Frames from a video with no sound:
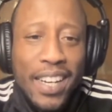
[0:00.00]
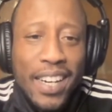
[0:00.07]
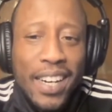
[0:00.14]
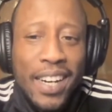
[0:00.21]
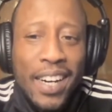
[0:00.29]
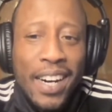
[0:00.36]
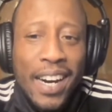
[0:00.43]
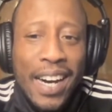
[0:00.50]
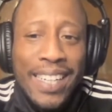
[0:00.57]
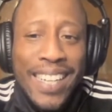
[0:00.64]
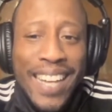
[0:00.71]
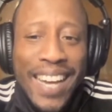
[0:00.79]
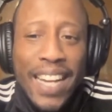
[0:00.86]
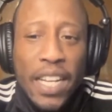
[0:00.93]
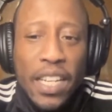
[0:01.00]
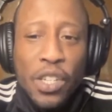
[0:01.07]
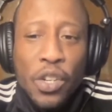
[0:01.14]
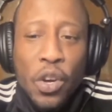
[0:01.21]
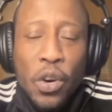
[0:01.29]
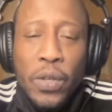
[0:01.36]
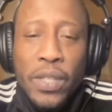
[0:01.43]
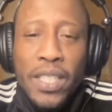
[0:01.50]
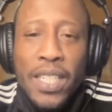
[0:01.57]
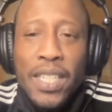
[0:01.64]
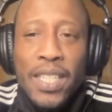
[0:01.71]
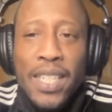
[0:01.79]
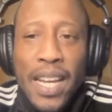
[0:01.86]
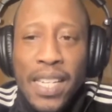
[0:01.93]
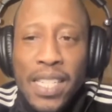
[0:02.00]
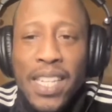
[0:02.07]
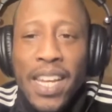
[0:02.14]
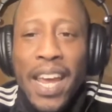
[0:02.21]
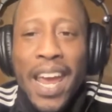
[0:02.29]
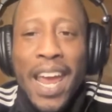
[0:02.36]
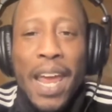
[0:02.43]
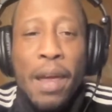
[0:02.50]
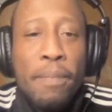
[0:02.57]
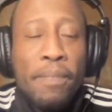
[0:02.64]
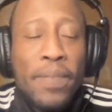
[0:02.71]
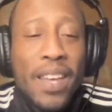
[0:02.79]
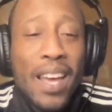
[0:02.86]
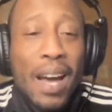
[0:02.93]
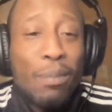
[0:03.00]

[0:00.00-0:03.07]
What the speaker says: I get it, it's an intense game.